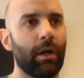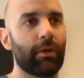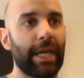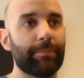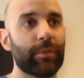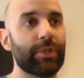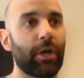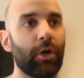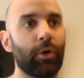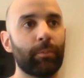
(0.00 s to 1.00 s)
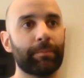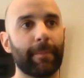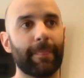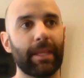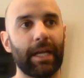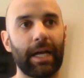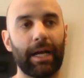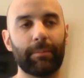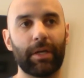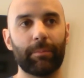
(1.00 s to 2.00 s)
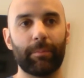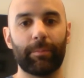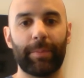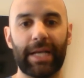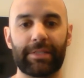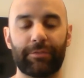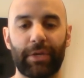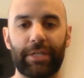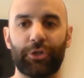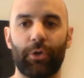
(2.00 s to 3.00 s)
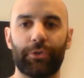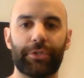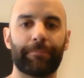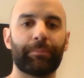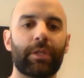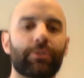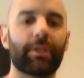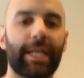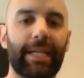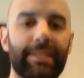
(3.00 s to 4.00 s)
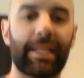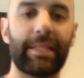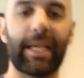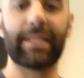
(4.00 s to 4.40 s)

Okay, so passive range holds. So like I said, the